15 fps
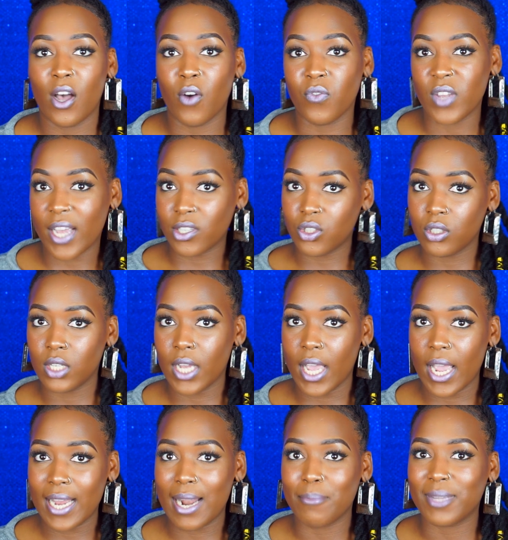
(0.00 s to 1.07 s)
yesterday and
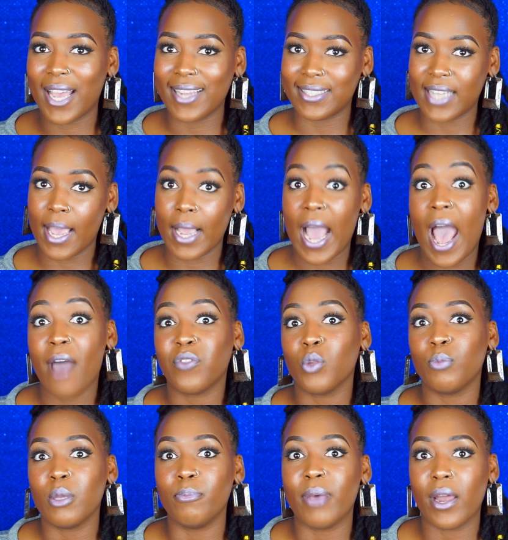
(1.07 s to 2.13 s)
I'm like, dang, I have to be
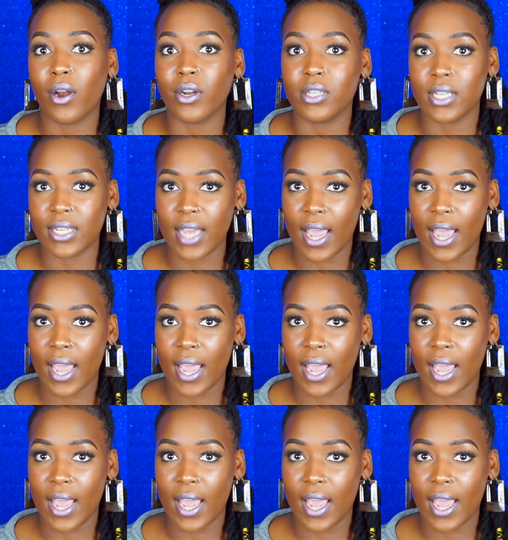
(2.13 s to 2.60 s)
better today.